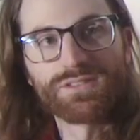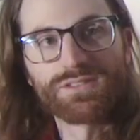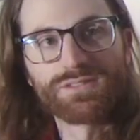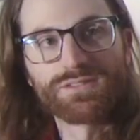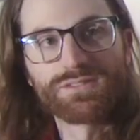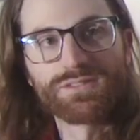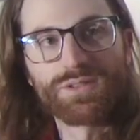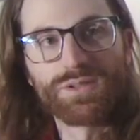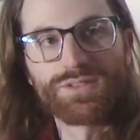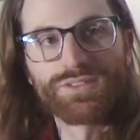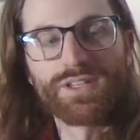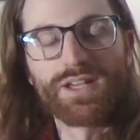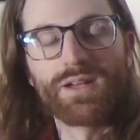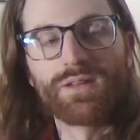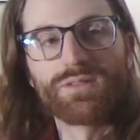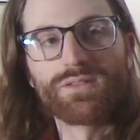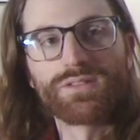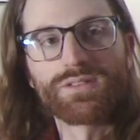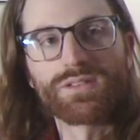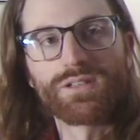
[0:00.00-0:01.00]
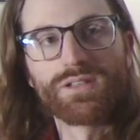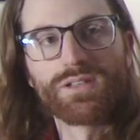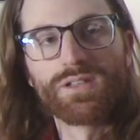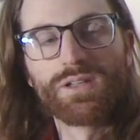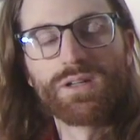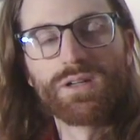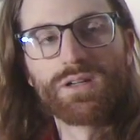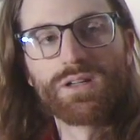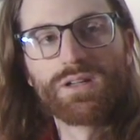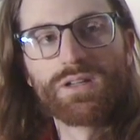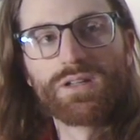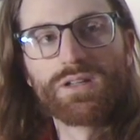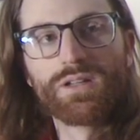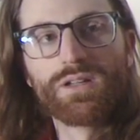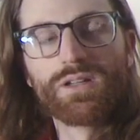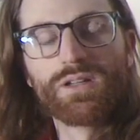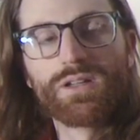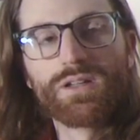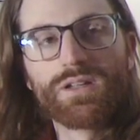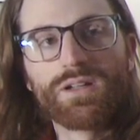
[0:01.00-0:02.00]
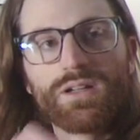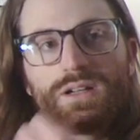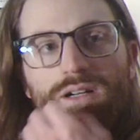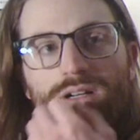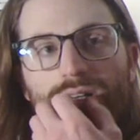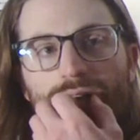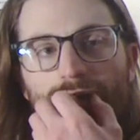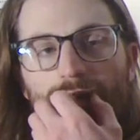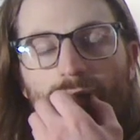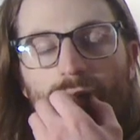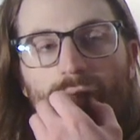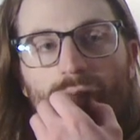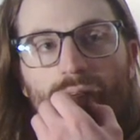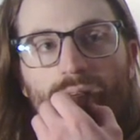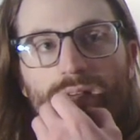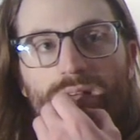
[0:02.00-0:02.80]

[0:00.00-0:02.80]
tell me about that project. I have seen that.